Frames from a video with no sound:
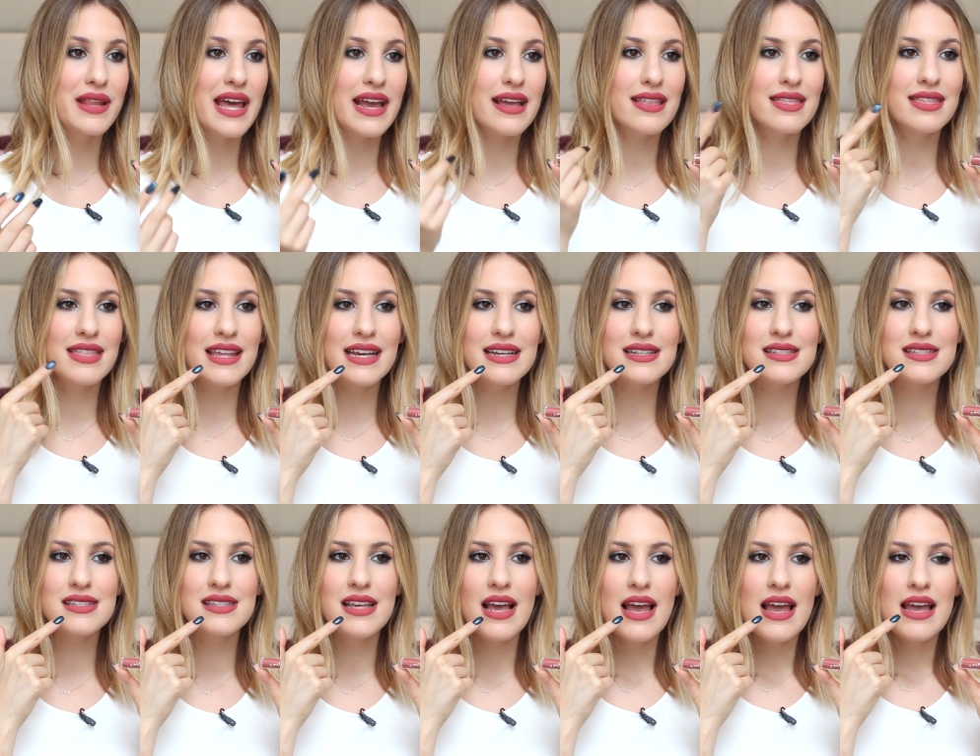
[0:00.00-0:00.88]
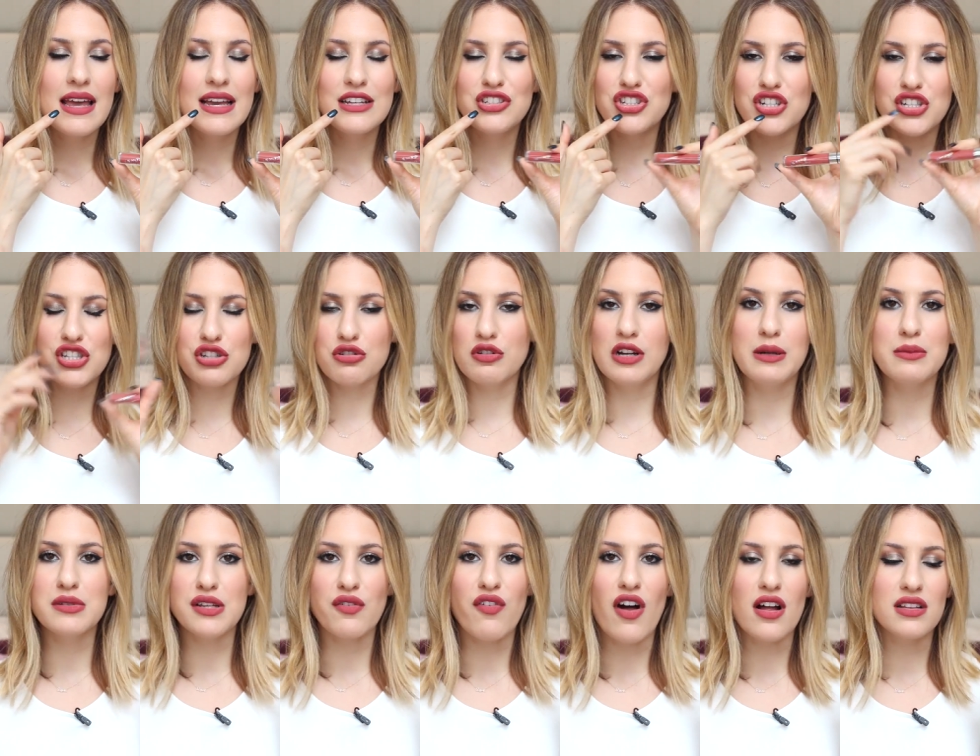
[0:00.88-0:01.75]
Like this just
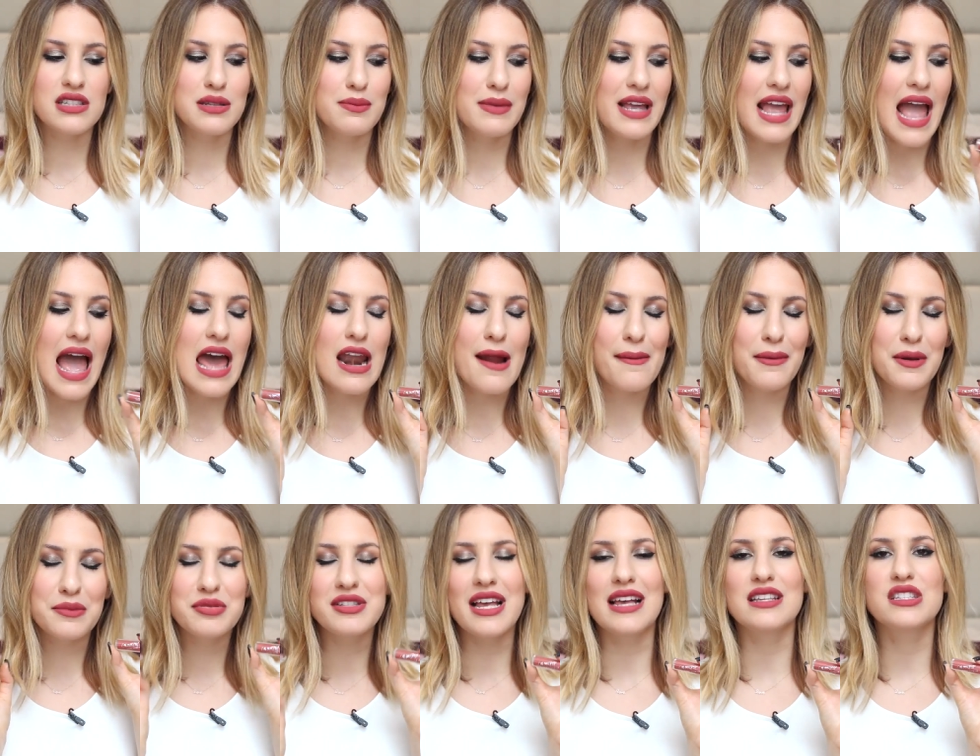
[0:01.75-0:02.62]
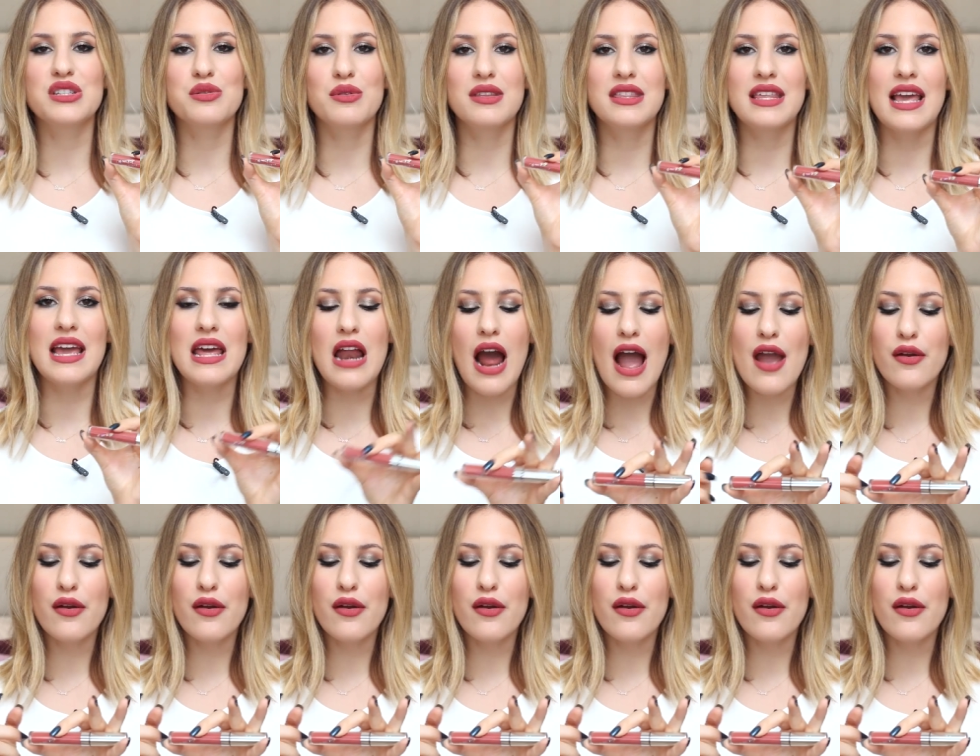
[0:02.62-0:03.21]
screams fall to me and I'm obsessed with it.